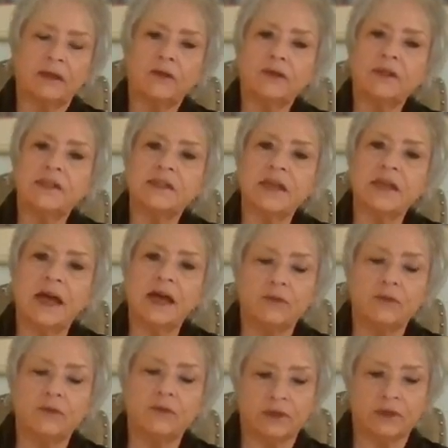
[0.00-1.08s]
your
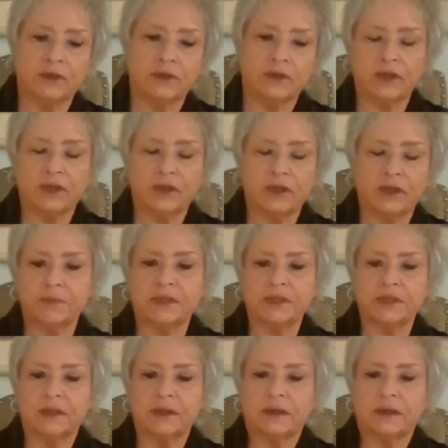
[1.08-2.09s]
designed friendships,